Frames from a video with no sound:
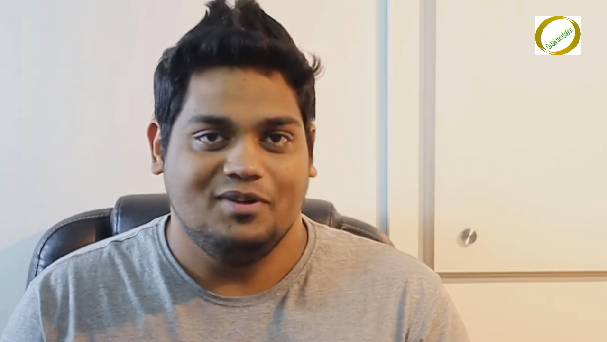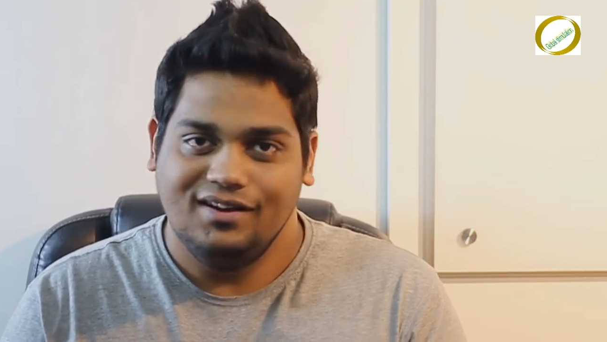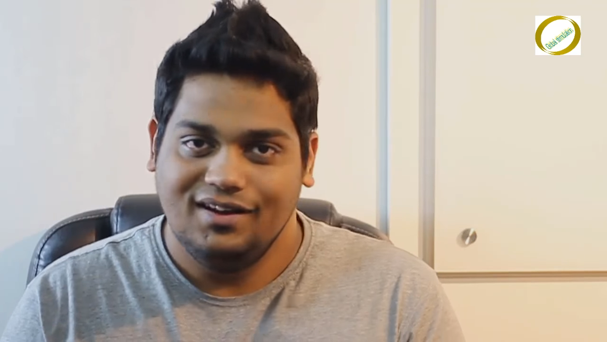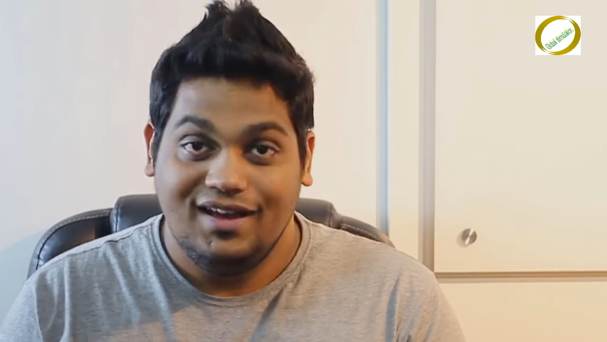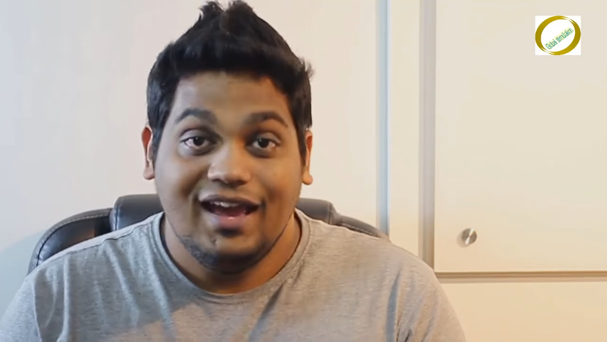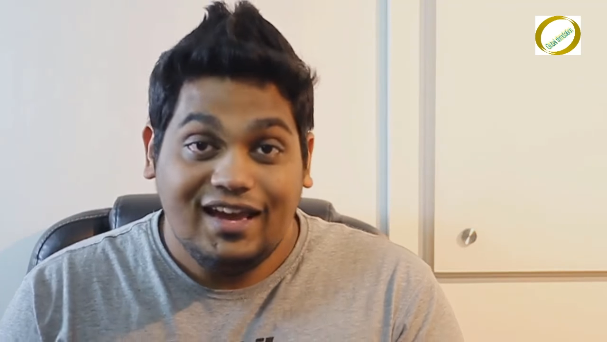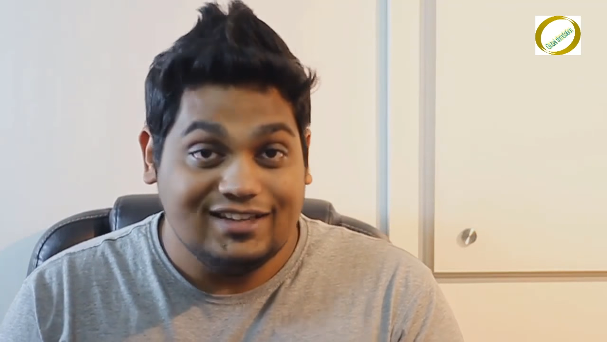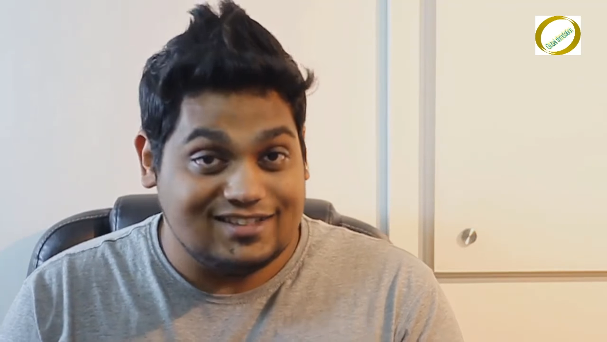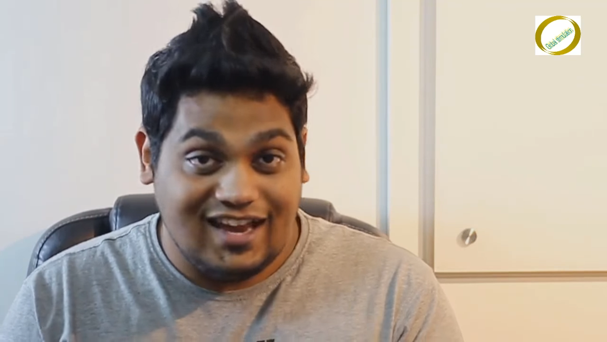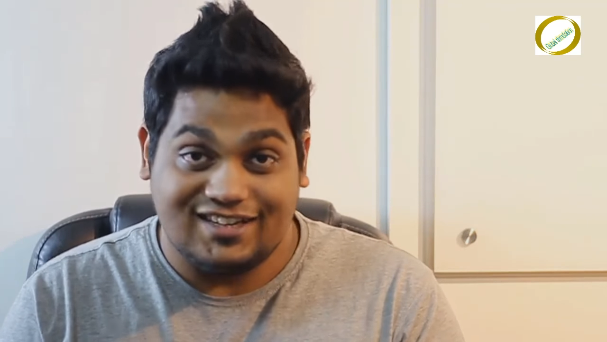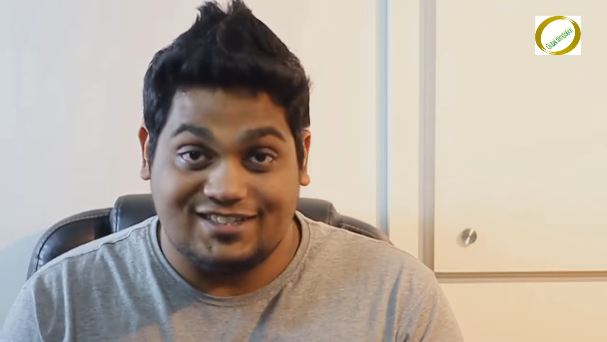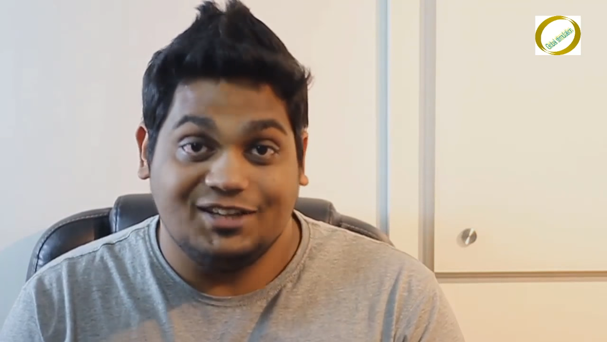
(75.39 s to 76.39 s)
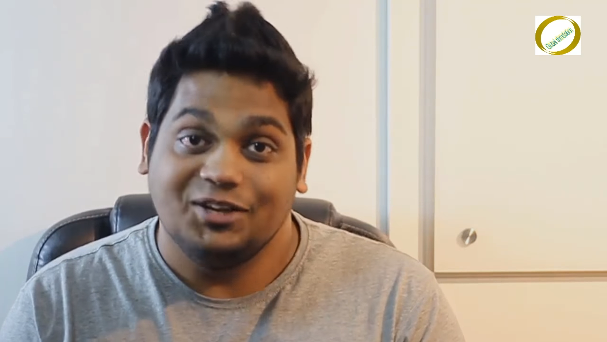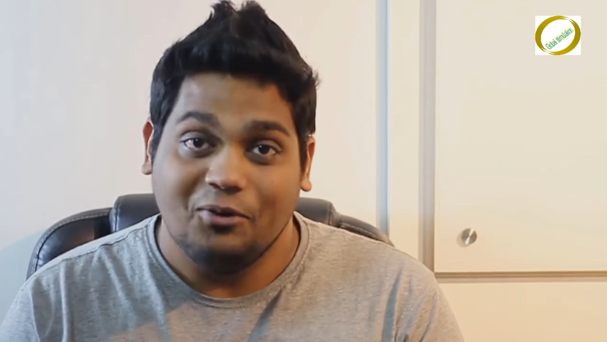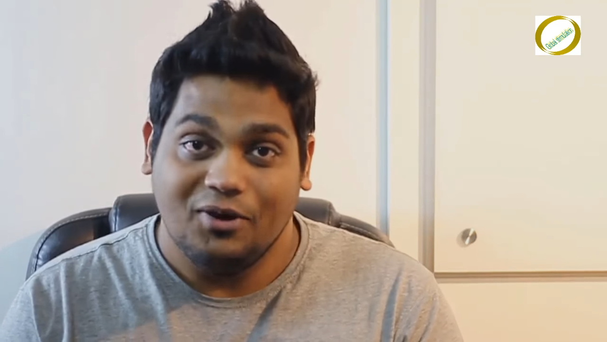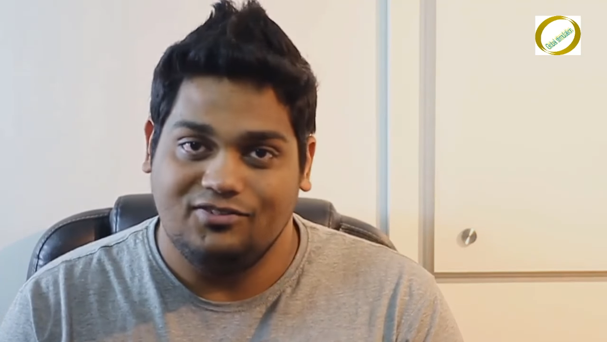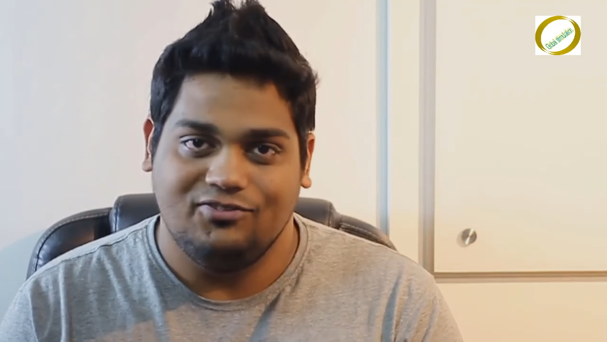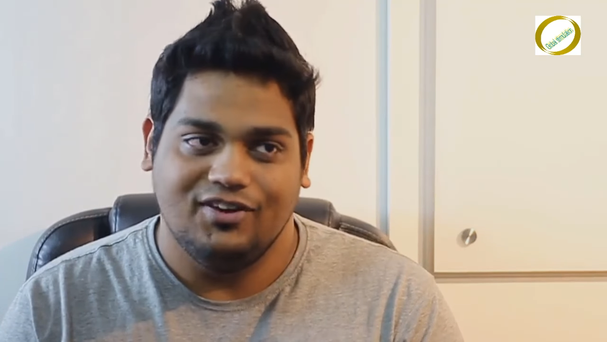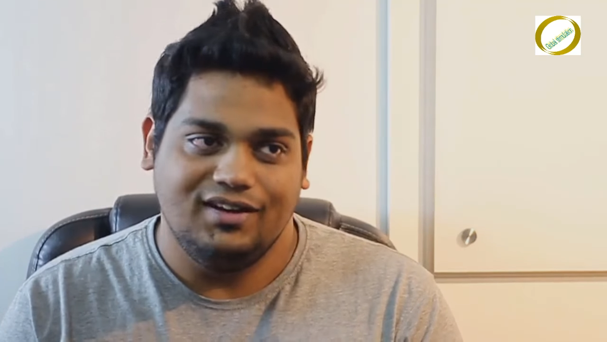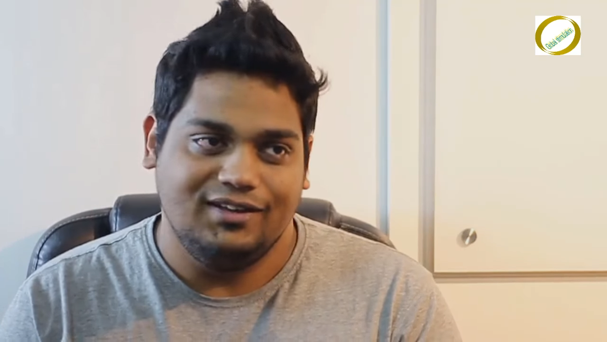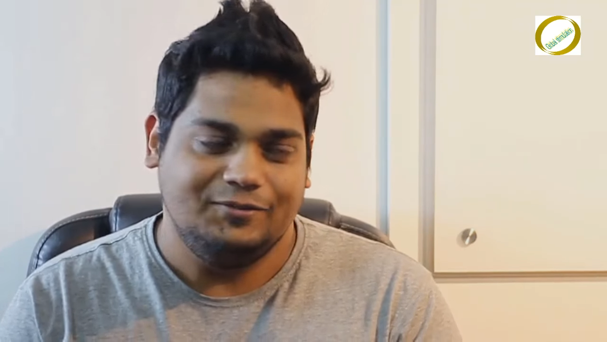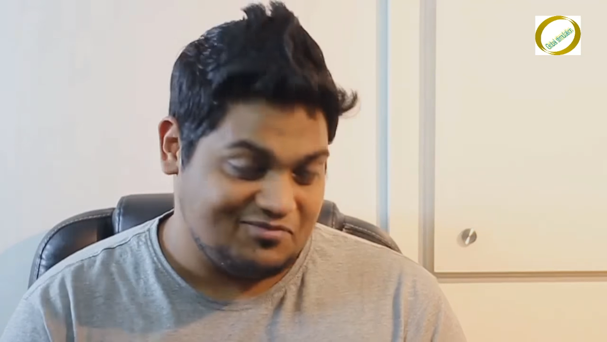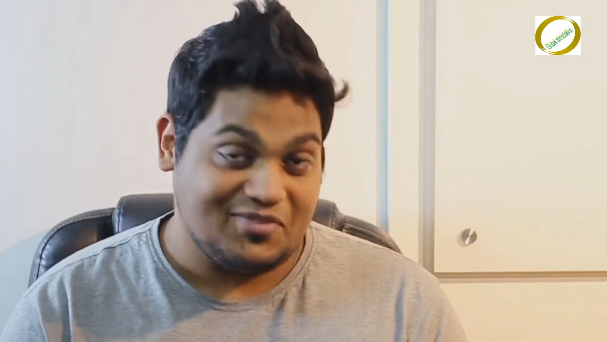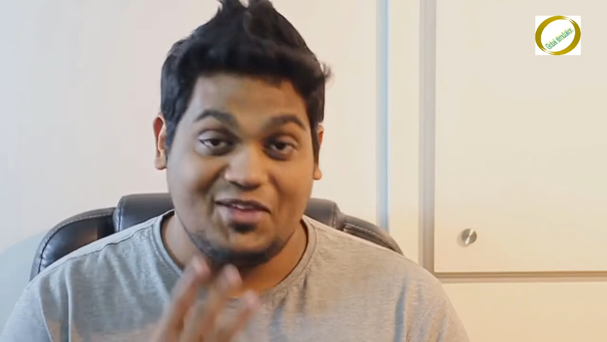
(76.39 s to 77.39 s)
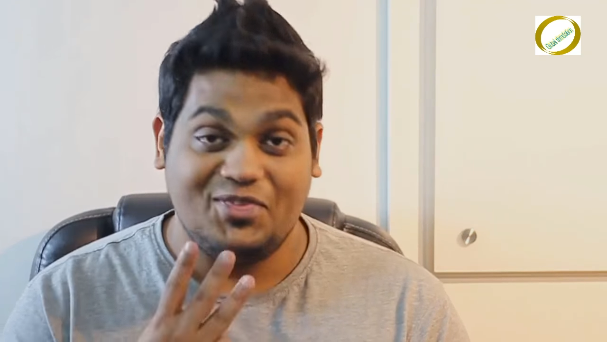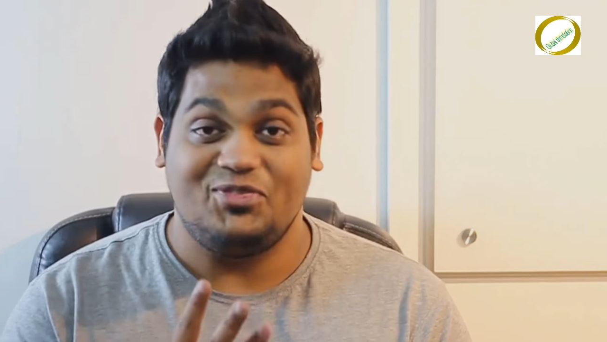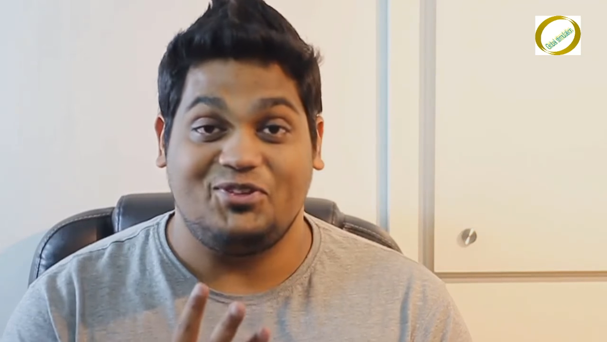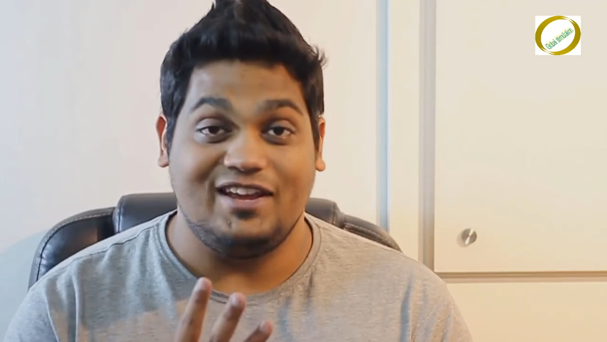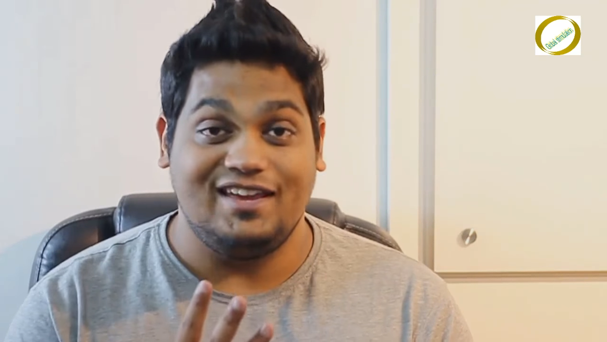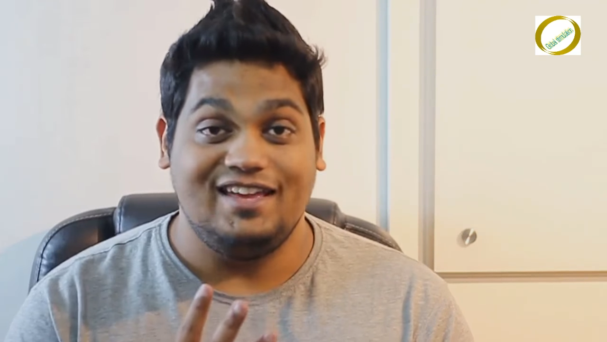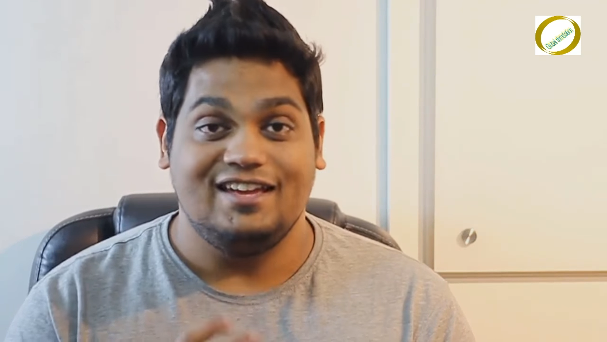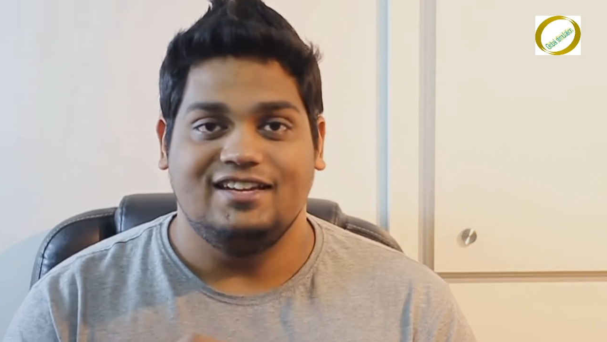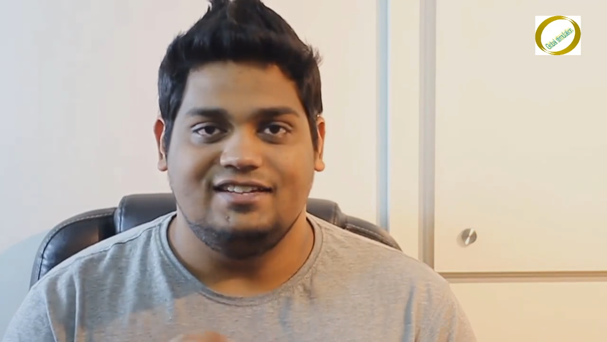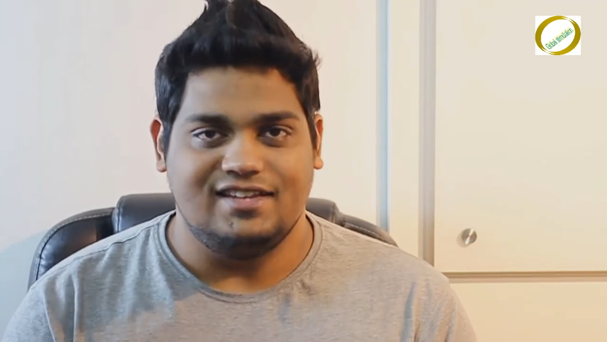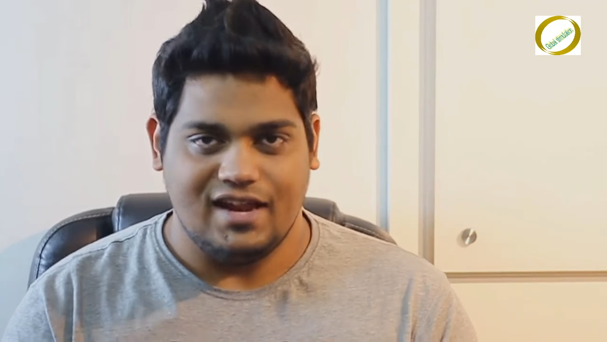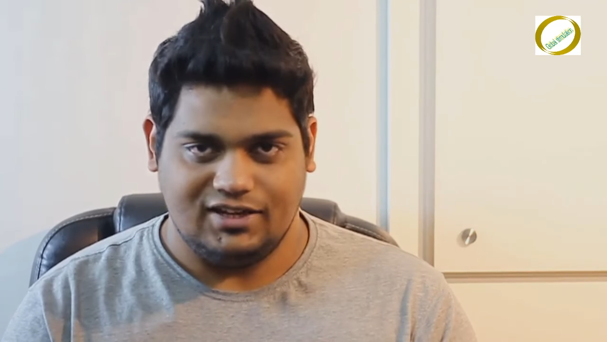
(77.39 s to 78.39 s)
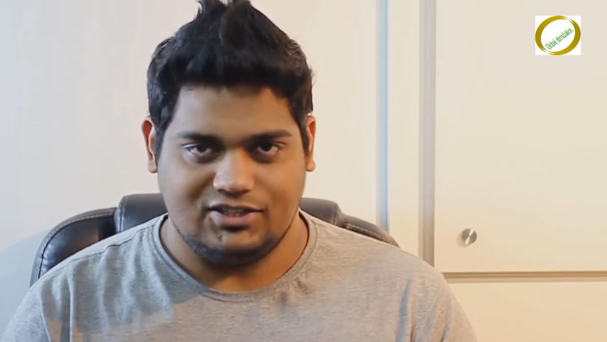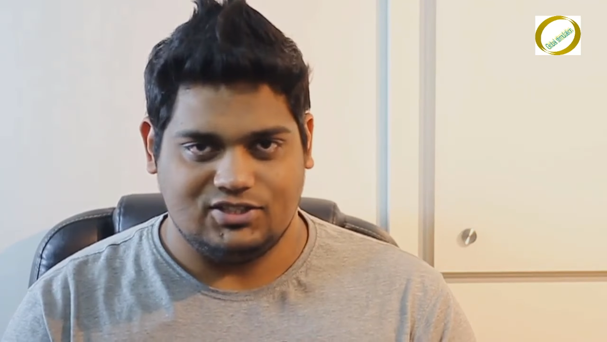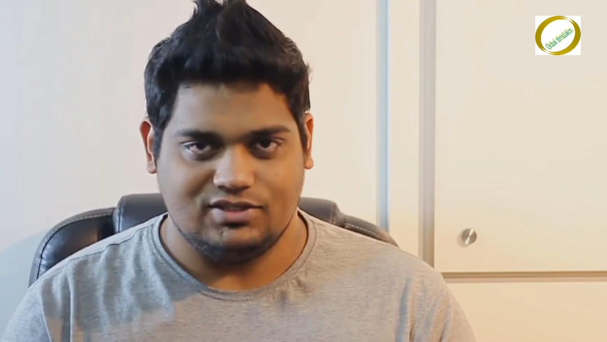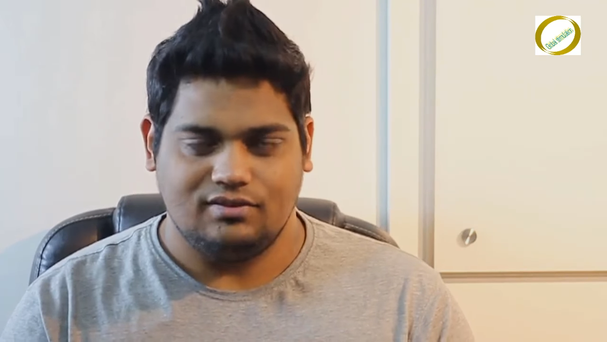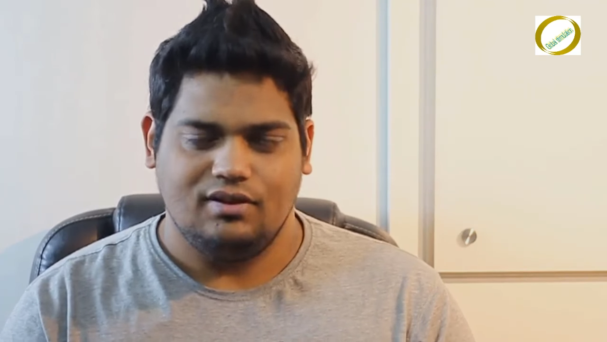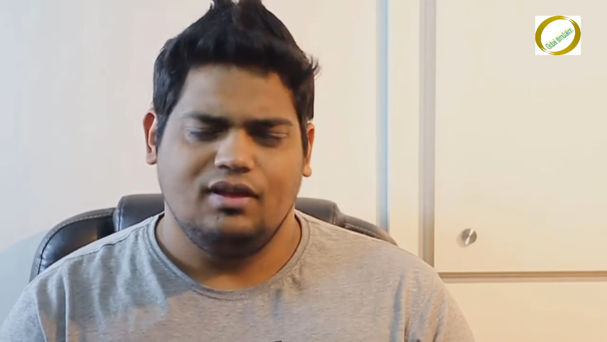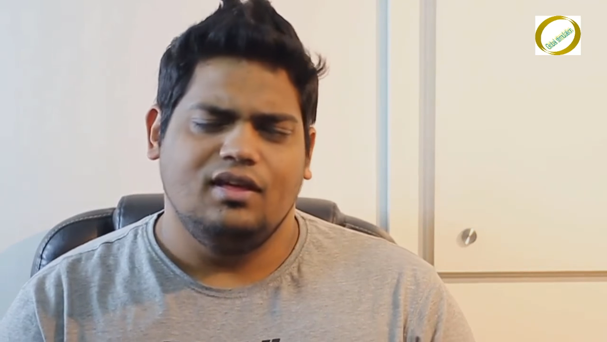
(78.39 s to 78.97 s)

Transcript: but it's actually quite funny. Three, direction.